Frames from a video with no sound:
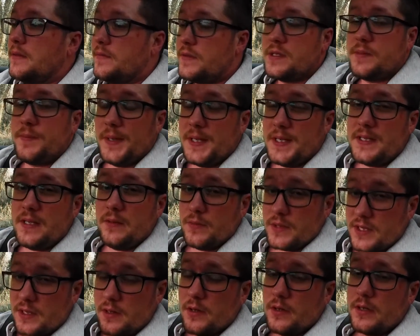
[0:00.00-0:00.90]
the visibility
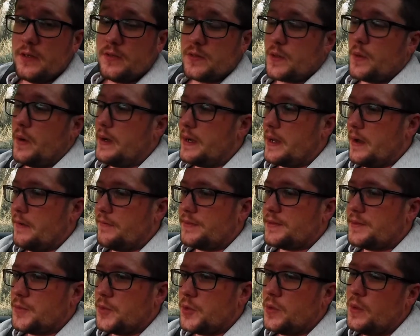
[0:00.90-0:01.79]
was good, it was quite
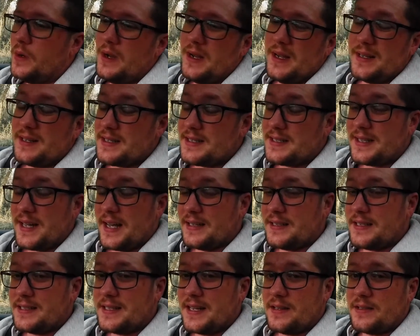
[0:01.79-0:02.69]
comfortable, the
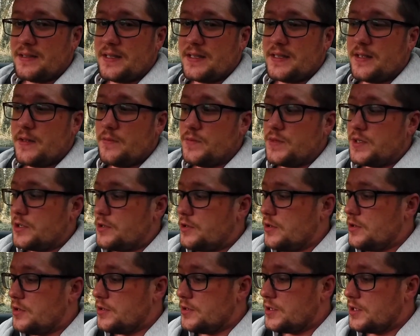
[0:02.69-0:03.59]
standard sound system's
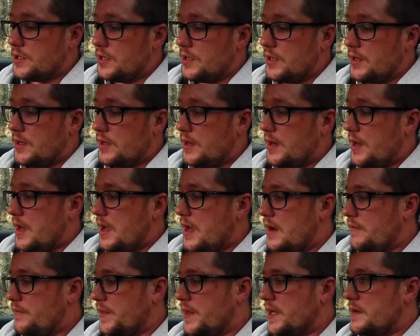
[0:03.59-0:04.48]
good,
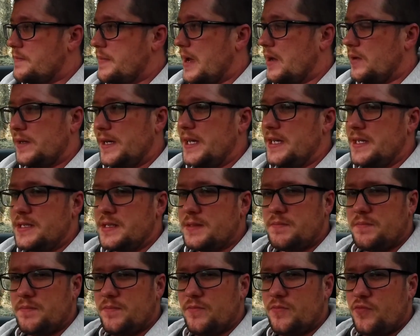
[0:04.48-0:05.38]
everything about it
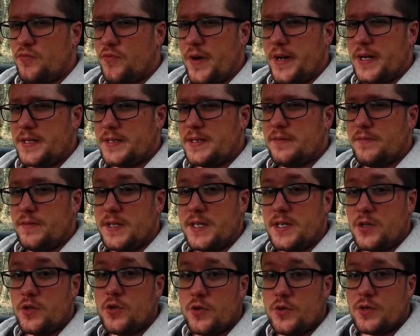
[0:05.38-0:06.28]
is
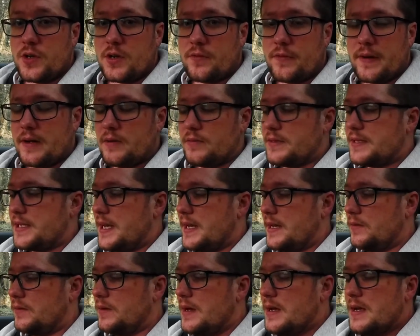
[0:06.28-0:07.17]
relatively good around
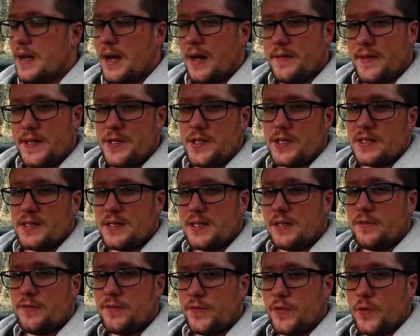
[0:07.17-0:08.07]
town, and then you
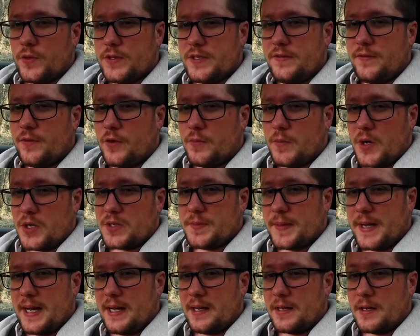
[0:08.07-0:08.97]
consider 44 miles
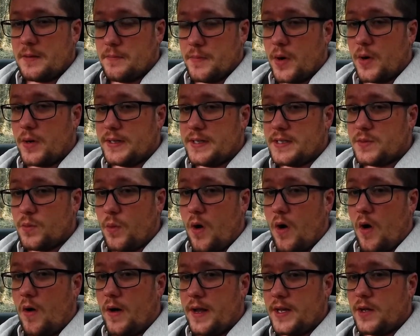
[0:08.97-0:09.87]
per gallon combined is
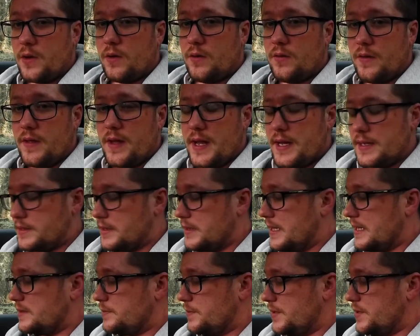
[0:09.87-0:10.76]
what I got there, so
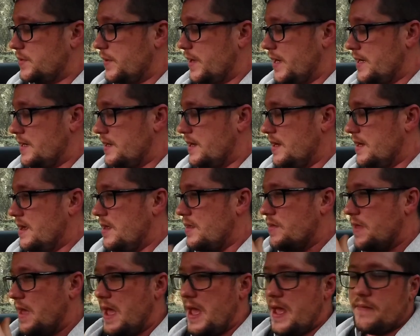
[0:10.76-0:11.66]
that's between
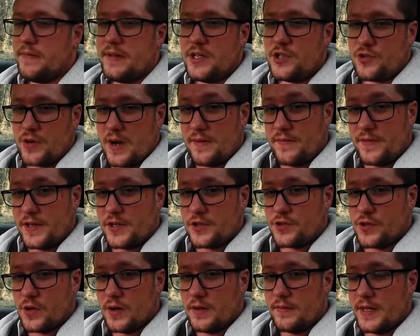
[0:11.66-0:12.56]
the heavy traffic
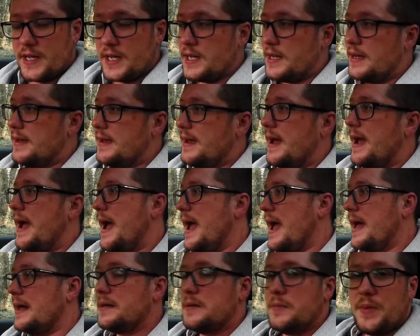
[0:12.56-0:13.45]
driving
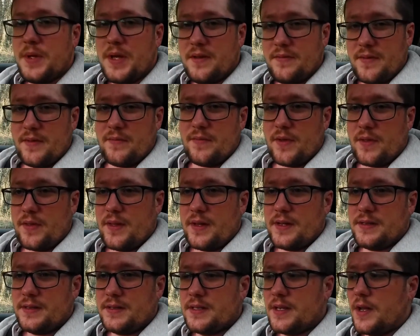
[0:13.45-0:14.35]
and a bit of
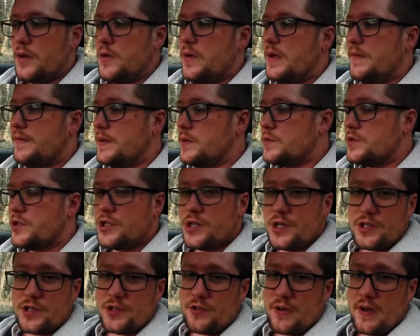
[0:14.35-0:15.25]
everything. So if it was
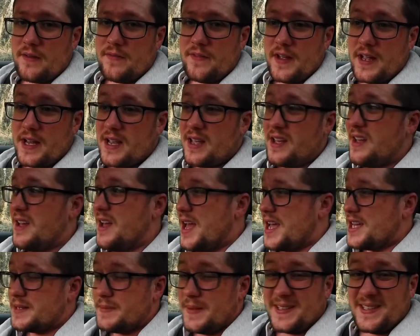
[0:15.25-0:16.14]
just traffic,
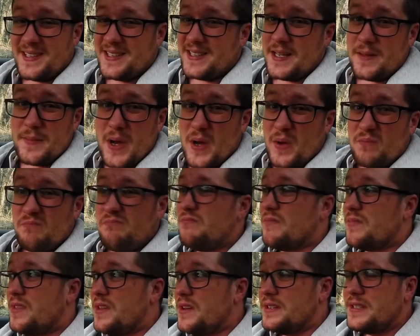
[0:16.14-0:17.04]
expect to see about
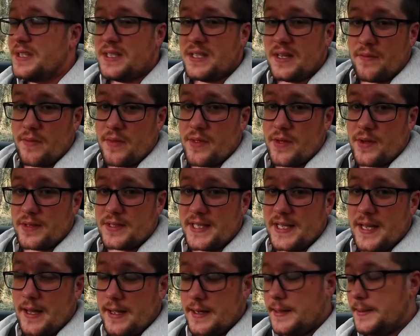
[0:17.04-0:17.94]
37,
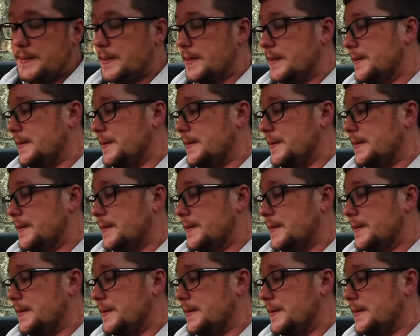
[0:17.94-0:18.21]
38.